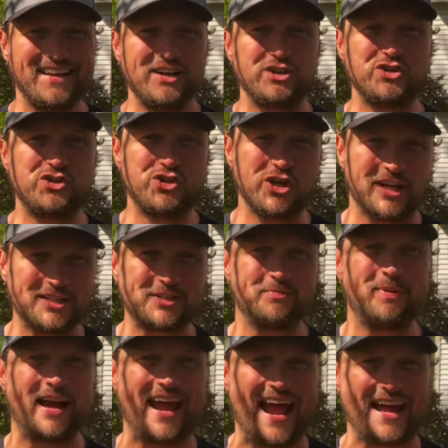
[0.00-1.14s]
just
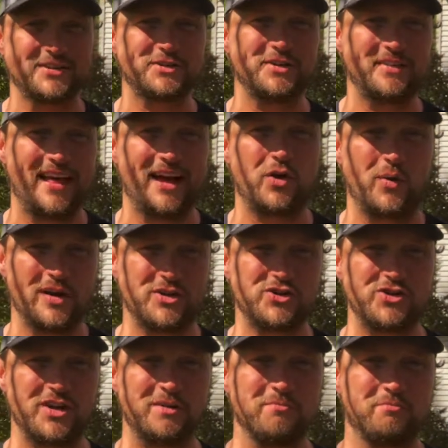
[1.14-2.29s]
by asking that
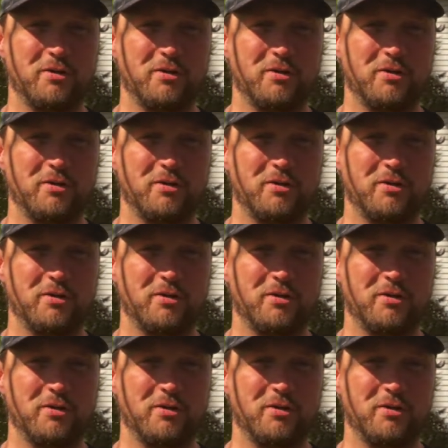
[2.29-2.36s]
question